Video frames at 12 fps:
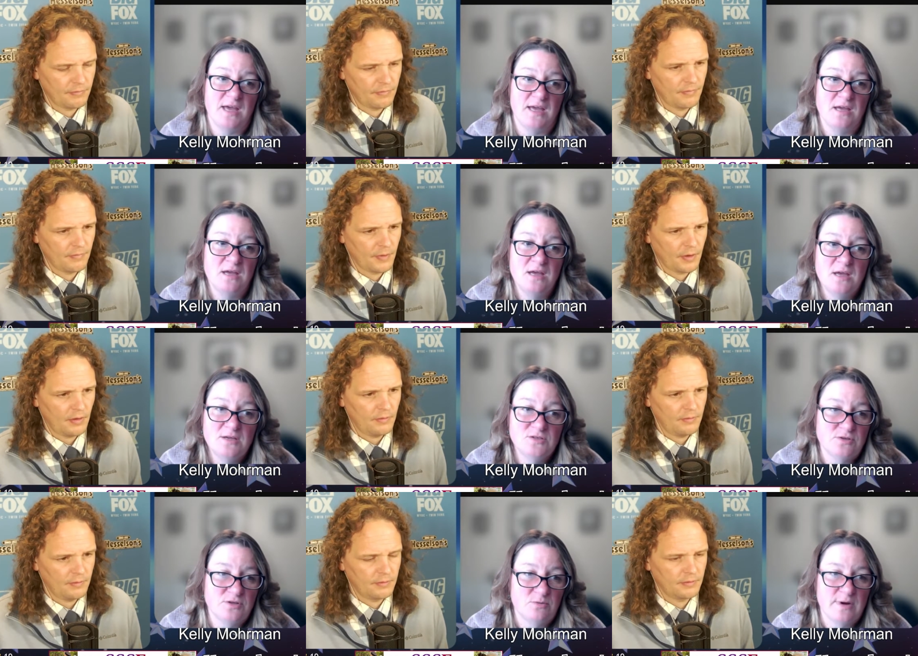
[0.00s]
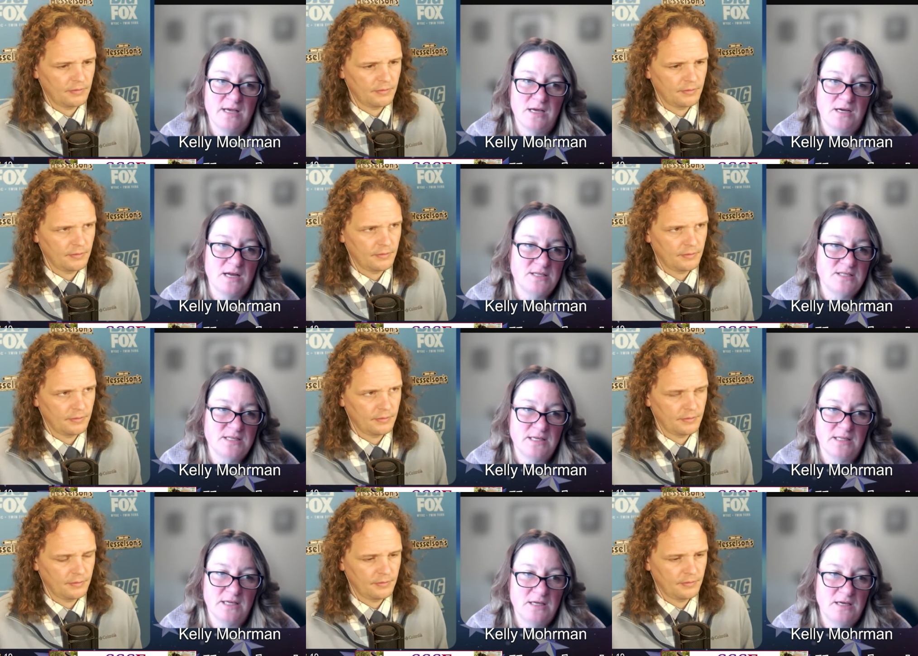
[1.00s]
Speaker 1: A. So they're recognizing
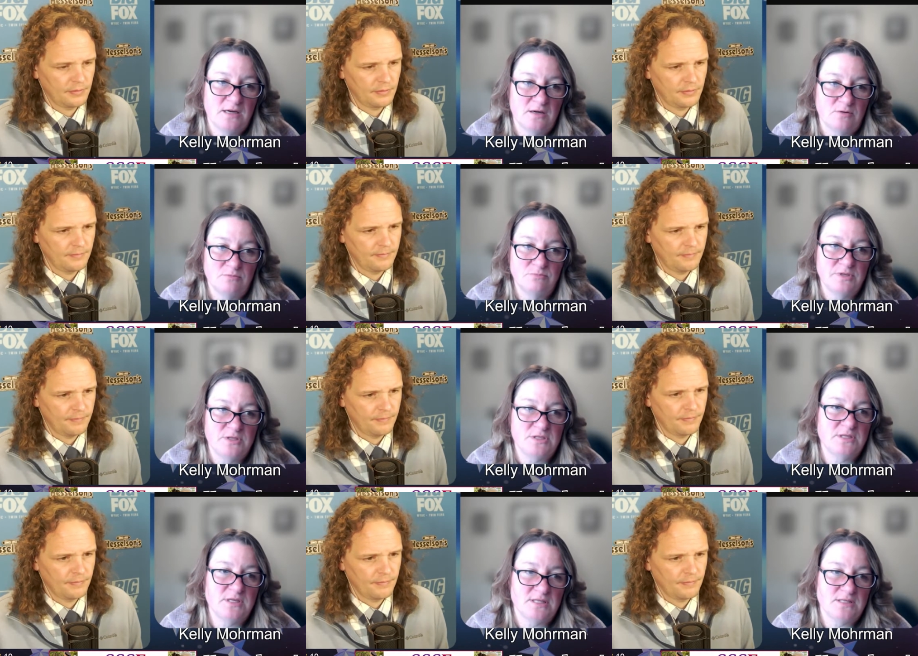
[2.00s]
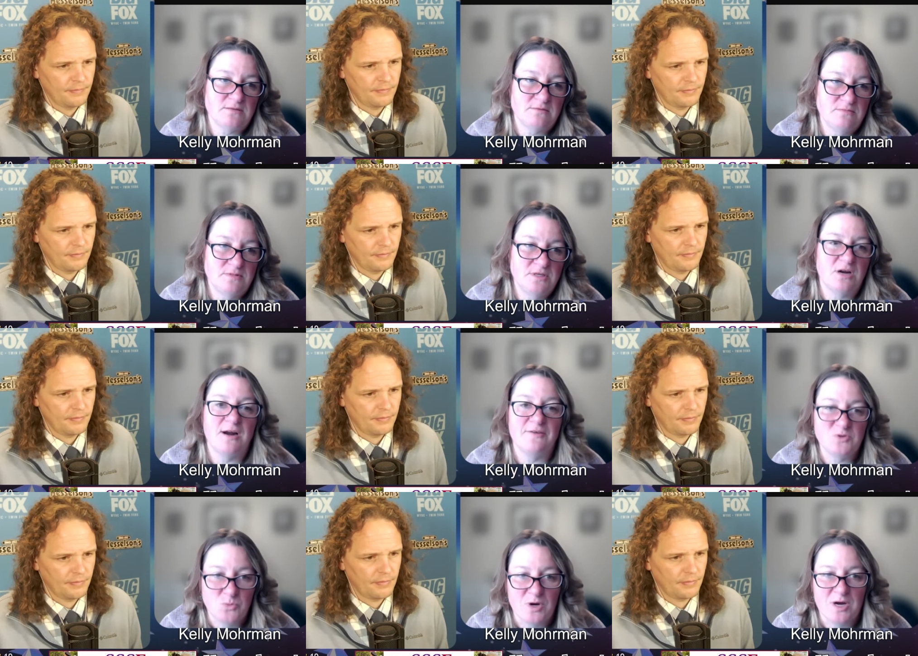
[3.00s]
that, you know, it's, it's you don't have
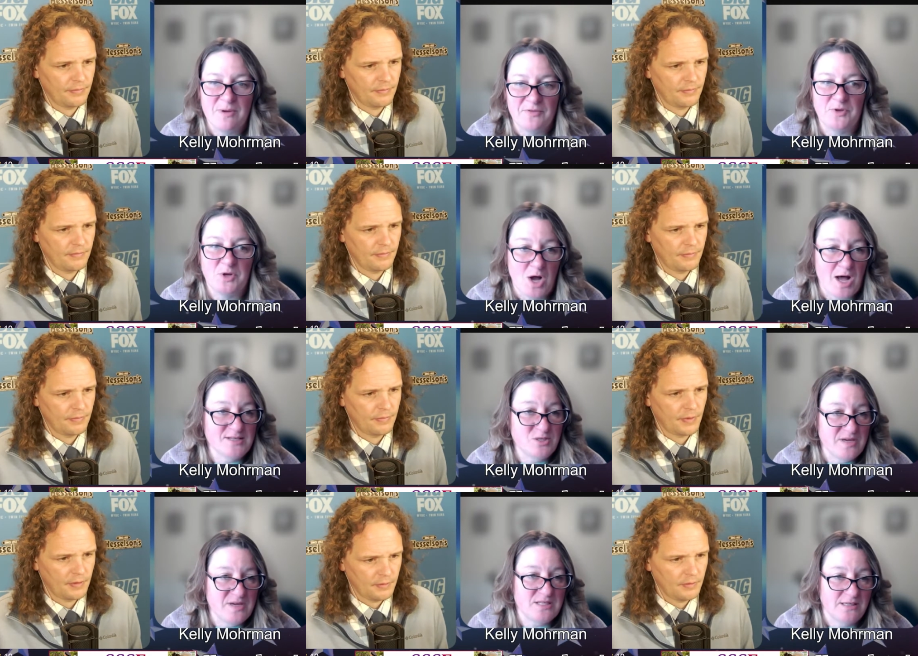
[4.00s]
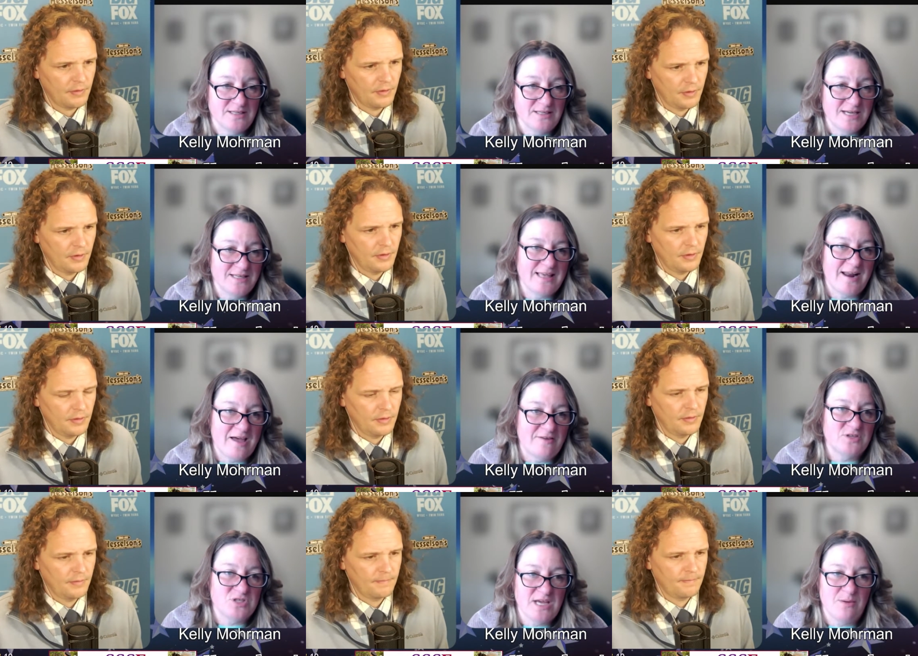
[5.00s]
to worry about the cost, basically. Take that off
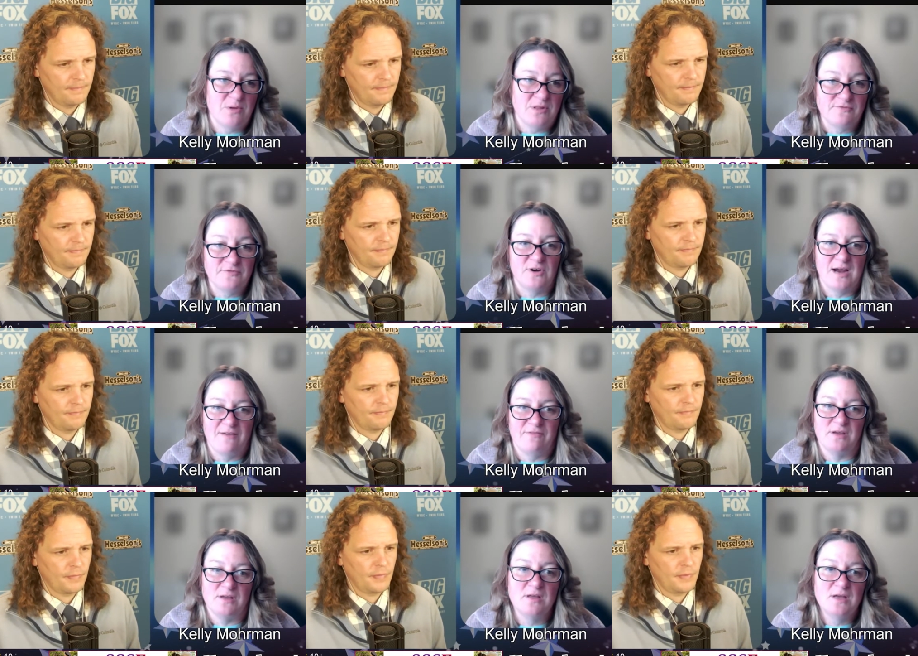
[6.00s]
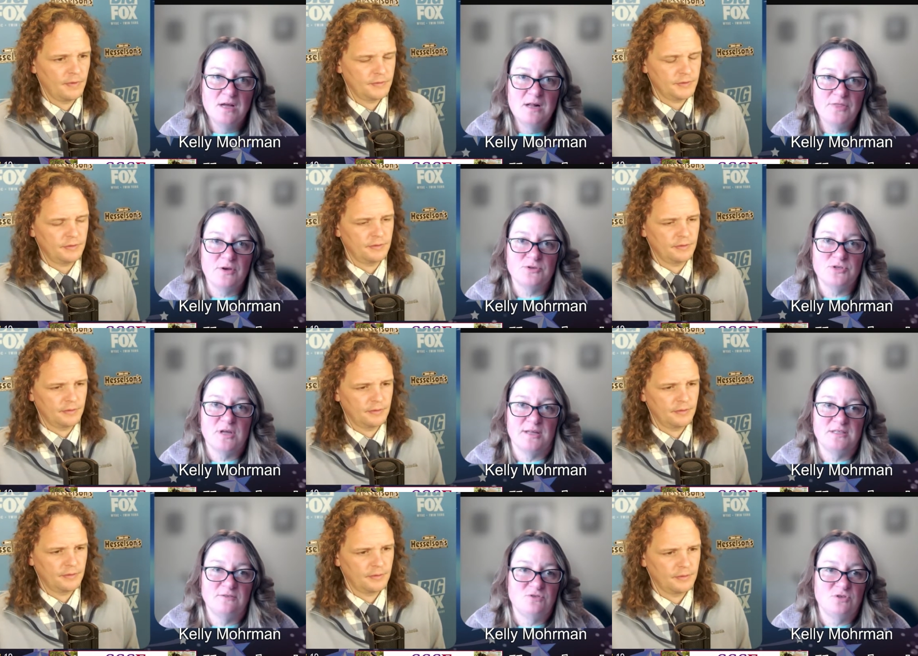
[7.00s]
the table if you're having sure. those
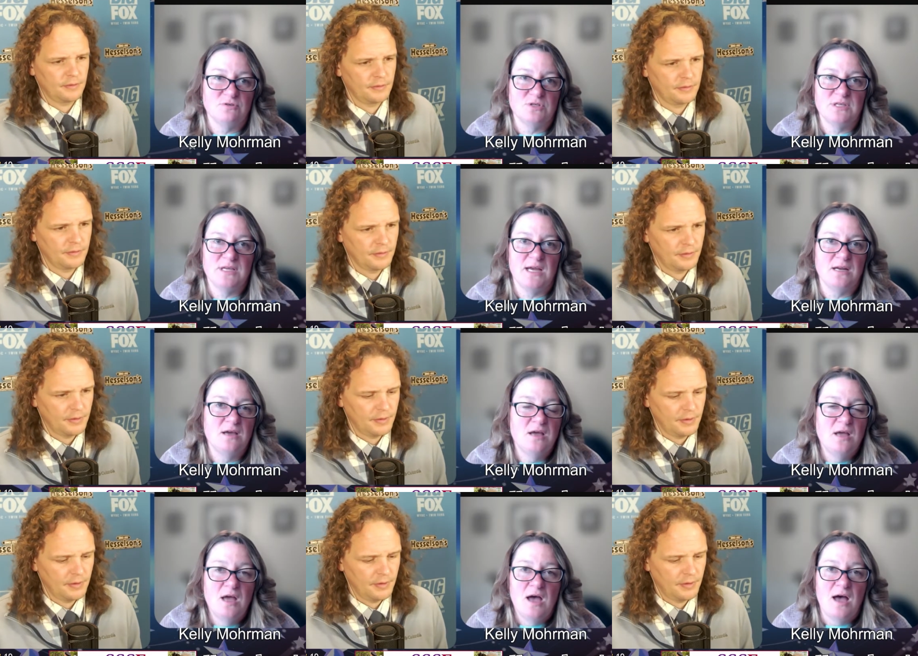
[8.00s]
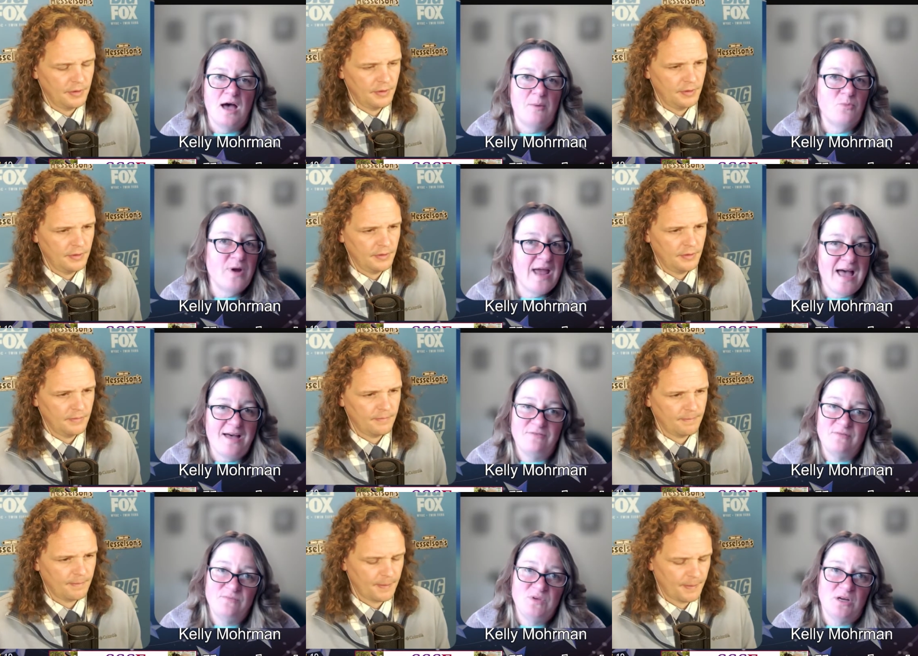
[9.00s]
thoughts of suicide. Um, we have,
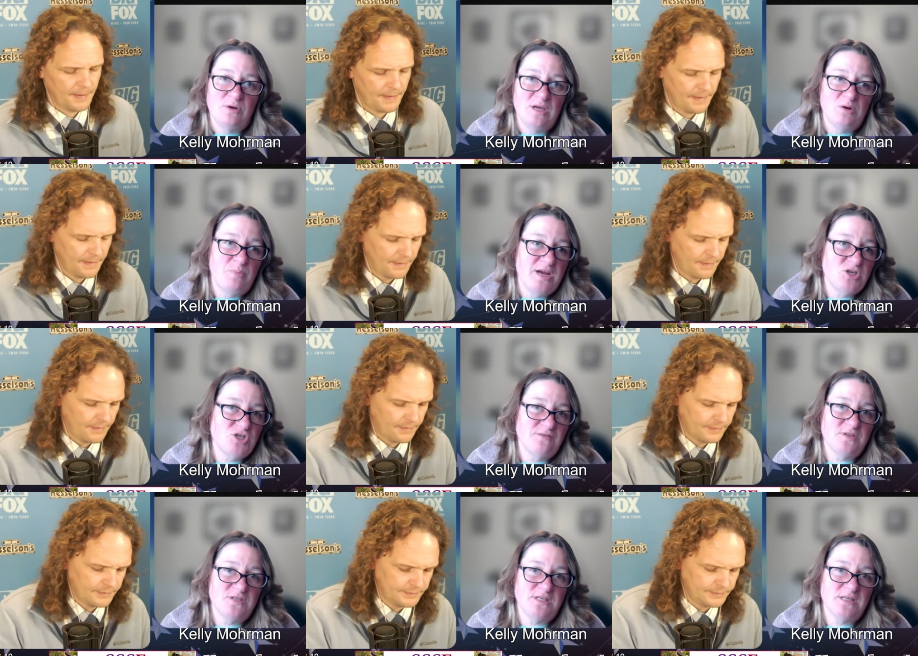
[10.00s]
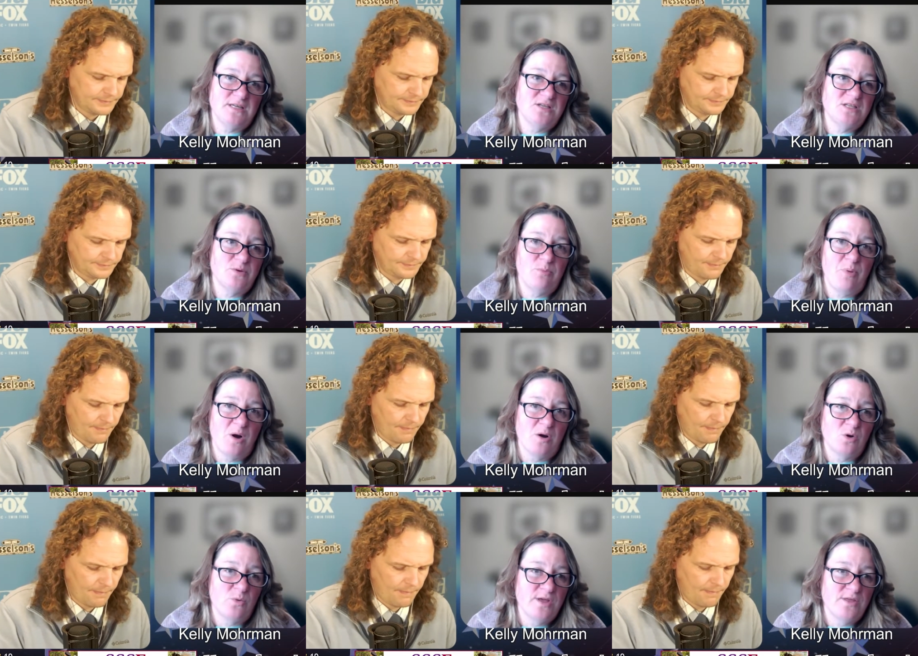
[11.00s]
you know, inpatient facilities that we
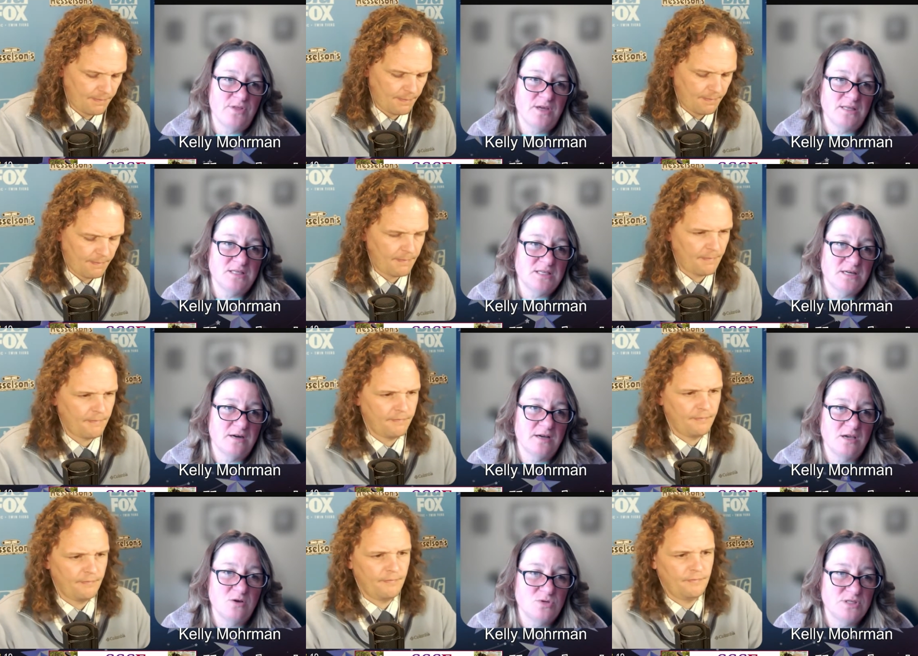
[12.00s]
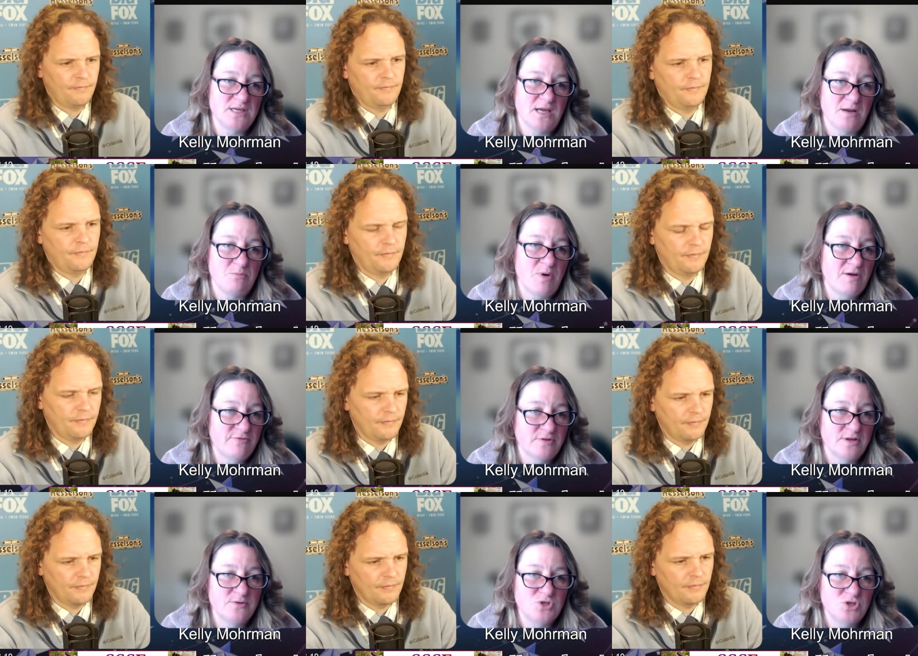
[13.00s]
partner with in Syracuse and
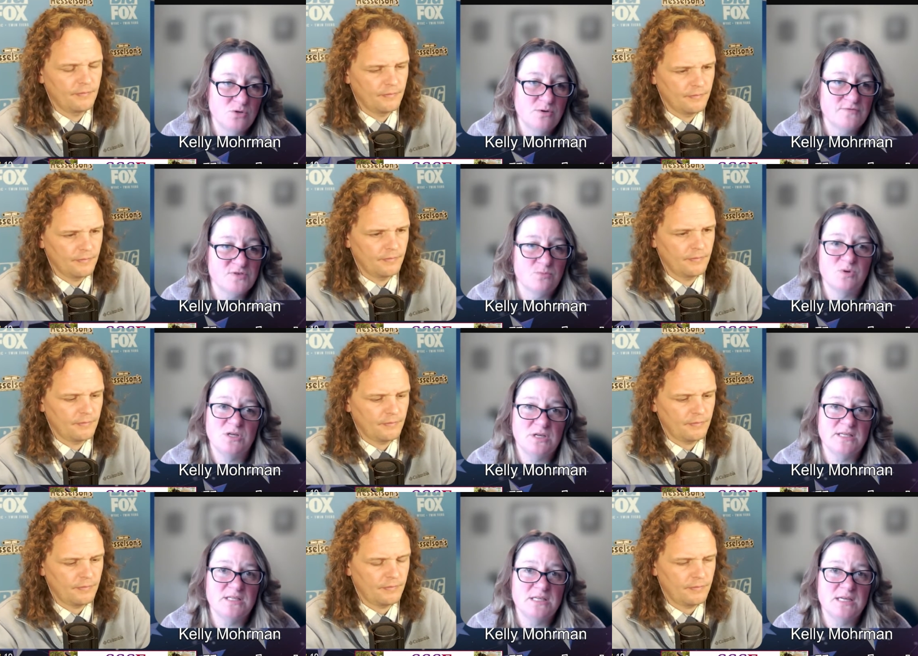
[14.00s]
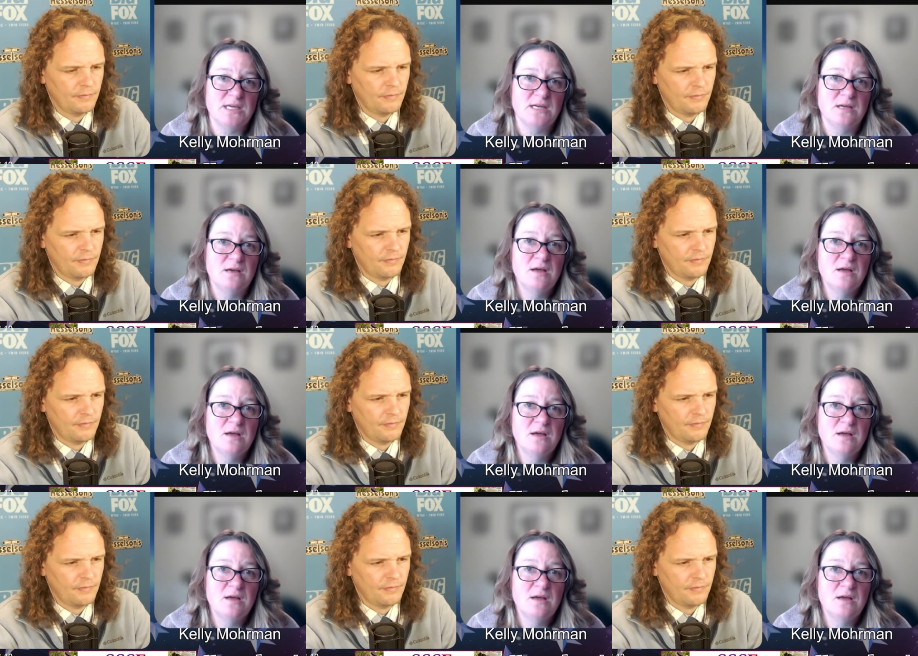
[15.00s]
Buffalo, too, if someone does need